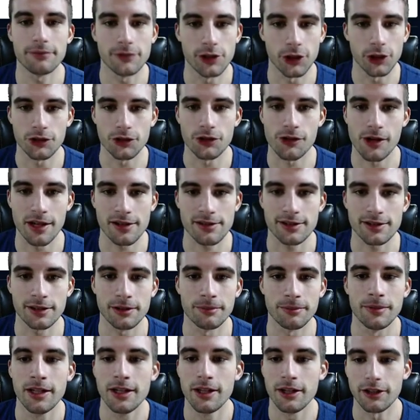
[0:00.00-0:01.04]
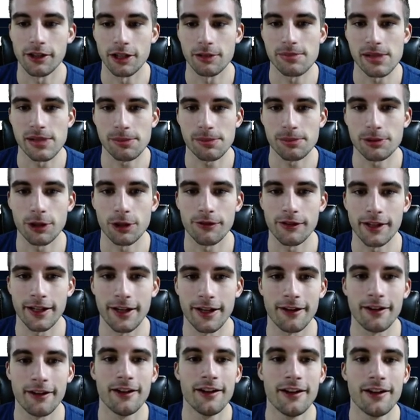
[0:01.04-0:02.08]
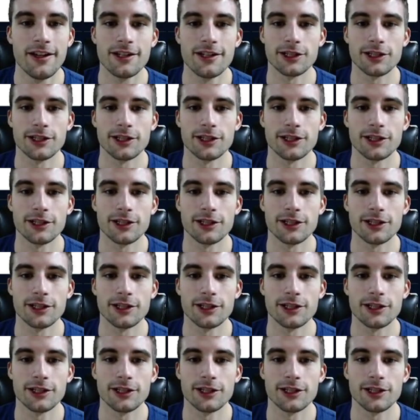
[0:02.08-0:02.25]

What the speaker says: You can trust them. Good people over there.